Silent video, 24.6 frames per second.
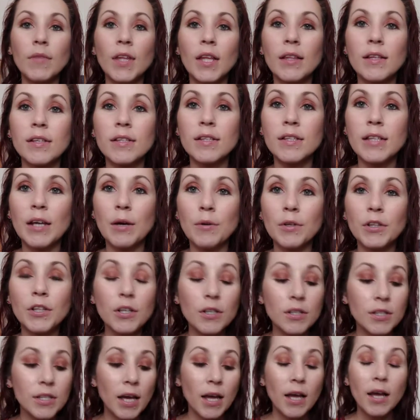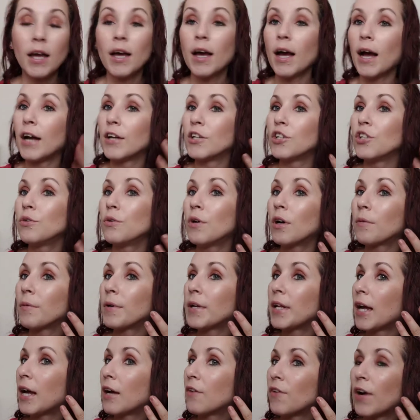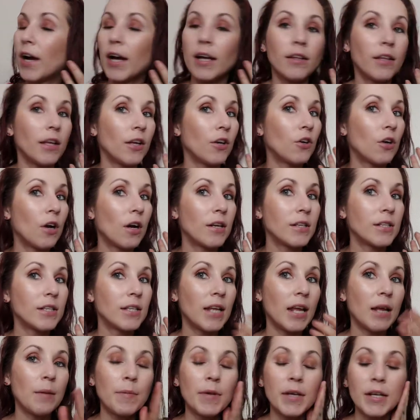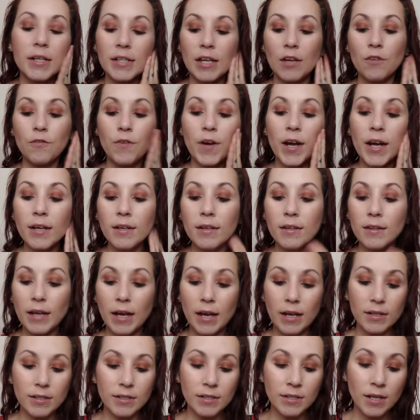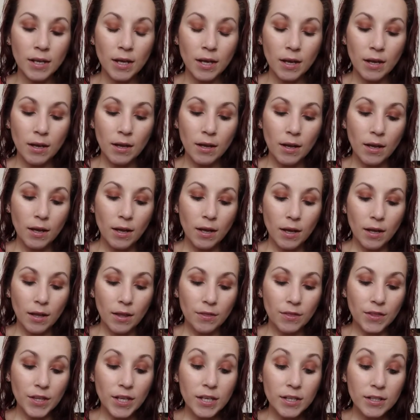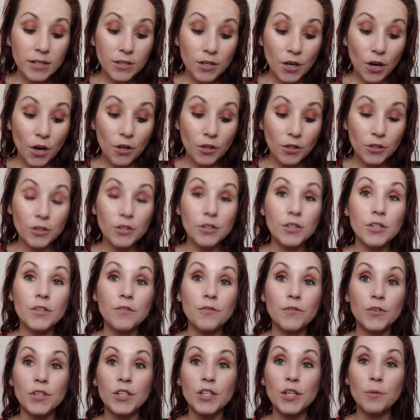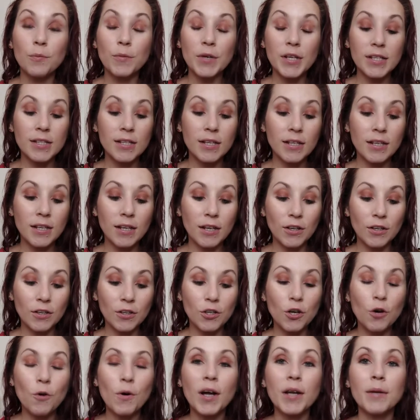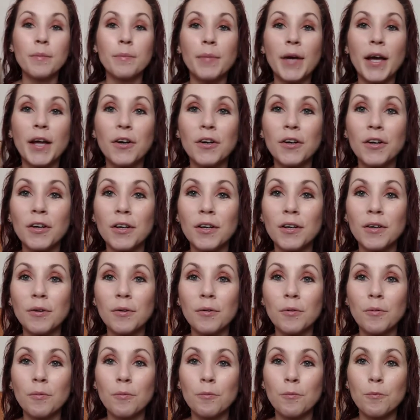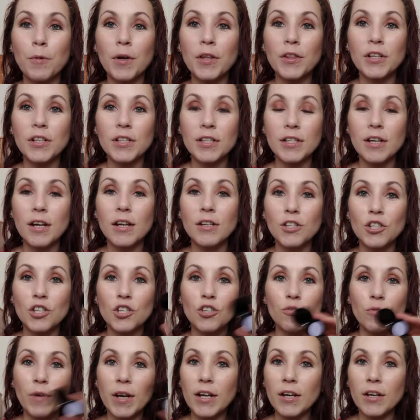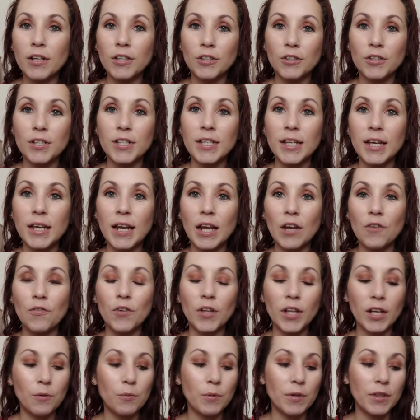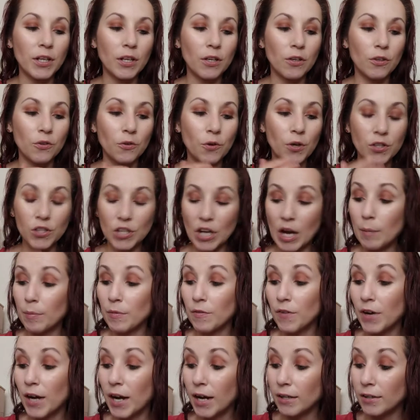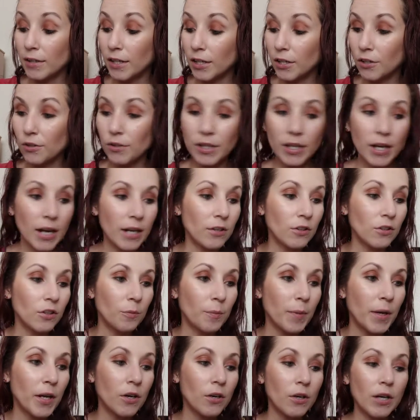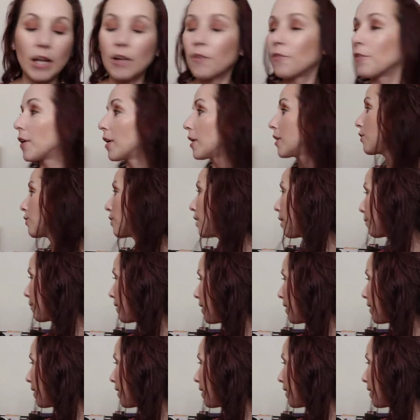This is how it looks. I do already have highlighter on today because I find that these colors, for some reason, go on better when it's not straight on your skin. I feel like when they're, they're on top of a highlighter, they kind of look better. And I forgot to grab